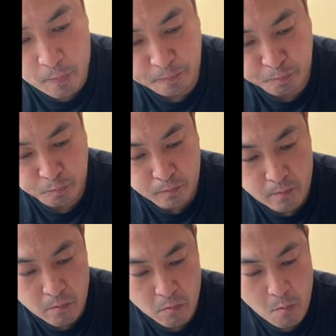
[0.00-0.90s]
This is like
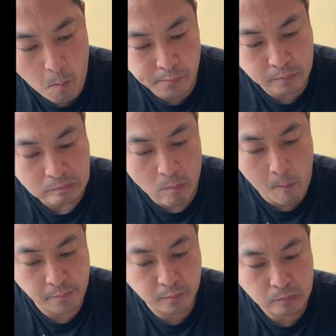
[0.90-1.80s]
a mushroom
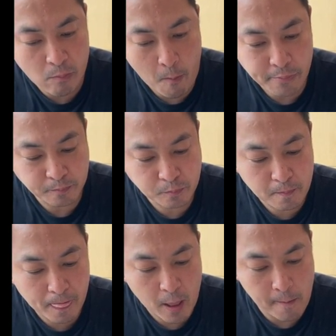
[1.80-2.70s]
foraging dream.
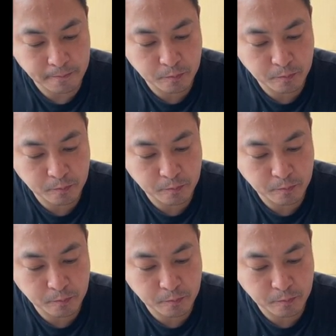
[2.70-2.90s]
Oh.